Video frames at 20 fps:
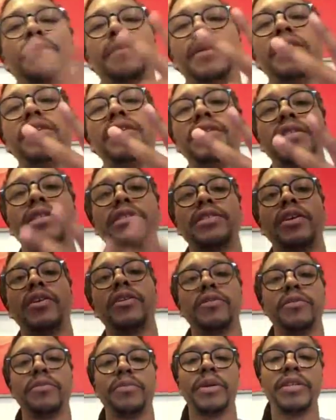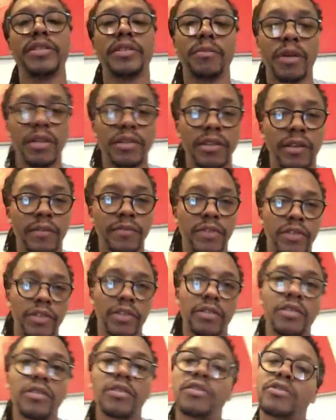Be good to each other. Peace and much love to
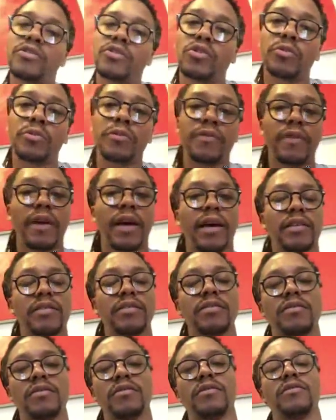you. Super facts.